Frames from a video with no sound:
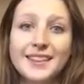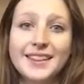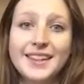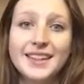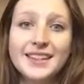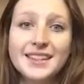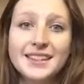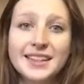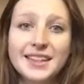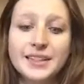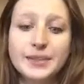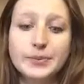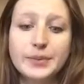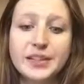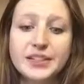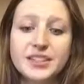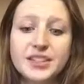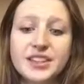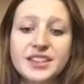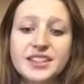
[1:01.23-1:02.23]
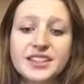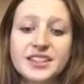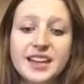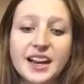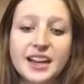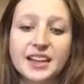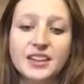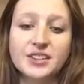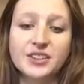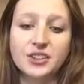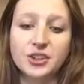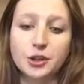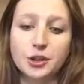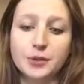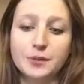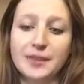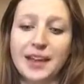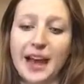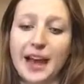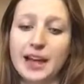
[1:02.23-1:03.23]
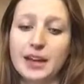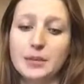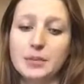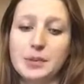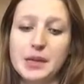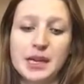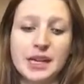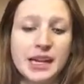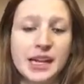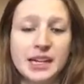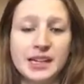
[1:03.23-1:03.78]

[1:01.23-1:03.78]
This leads me to the second term that had a big